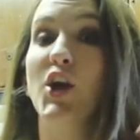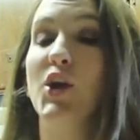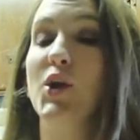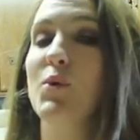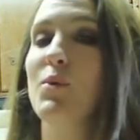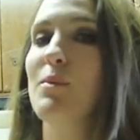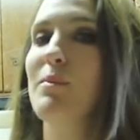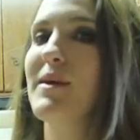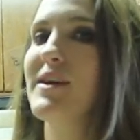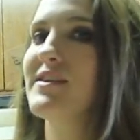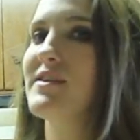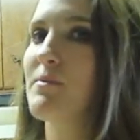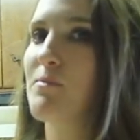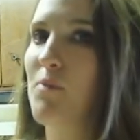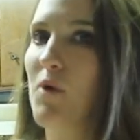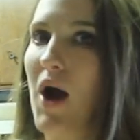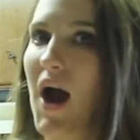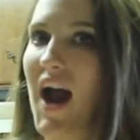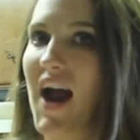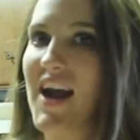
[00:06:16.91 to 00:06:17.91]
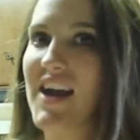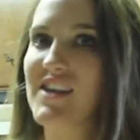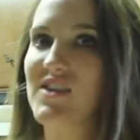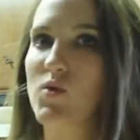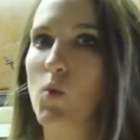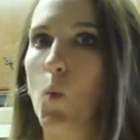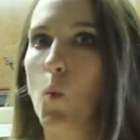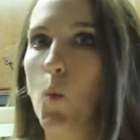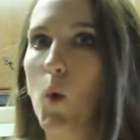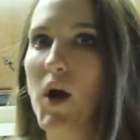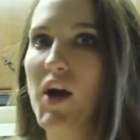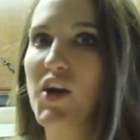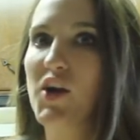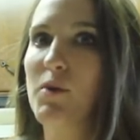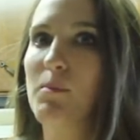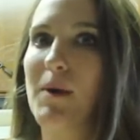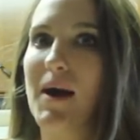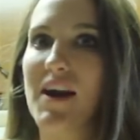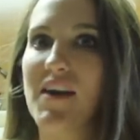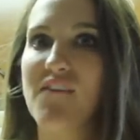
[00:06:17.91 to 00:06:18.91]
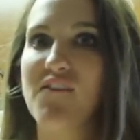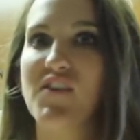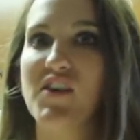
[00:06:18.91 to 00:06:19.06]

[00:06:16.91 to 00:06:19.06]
You would be surprised what your body